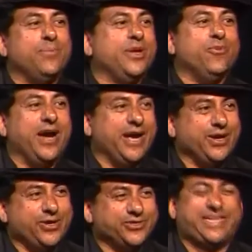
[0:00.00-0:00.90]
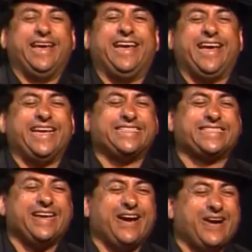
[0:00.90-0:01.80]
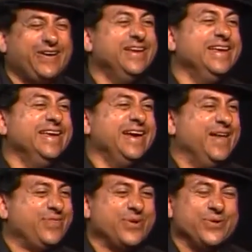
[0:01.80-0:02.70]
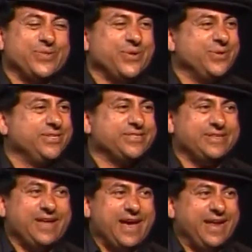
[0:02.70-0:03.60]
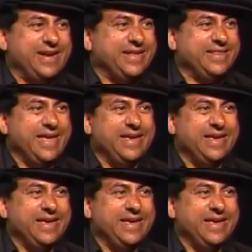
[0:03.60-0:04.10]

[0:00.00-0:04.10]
there be whales. So, there is a lot, and